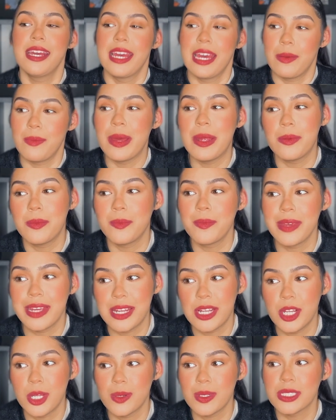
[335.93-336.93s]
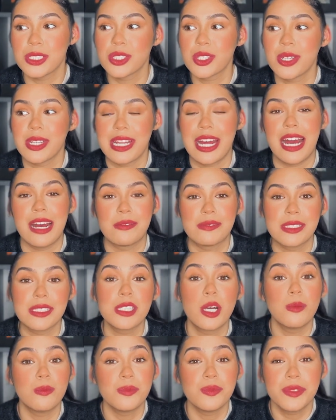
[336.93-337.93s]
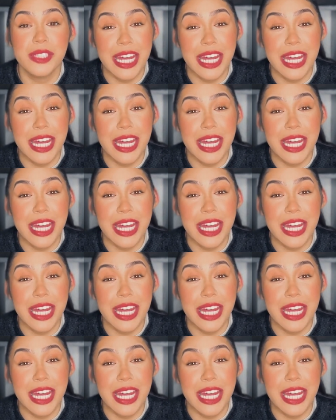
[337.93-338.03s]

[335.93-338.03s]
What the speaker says: It meant me and Lewis could have some,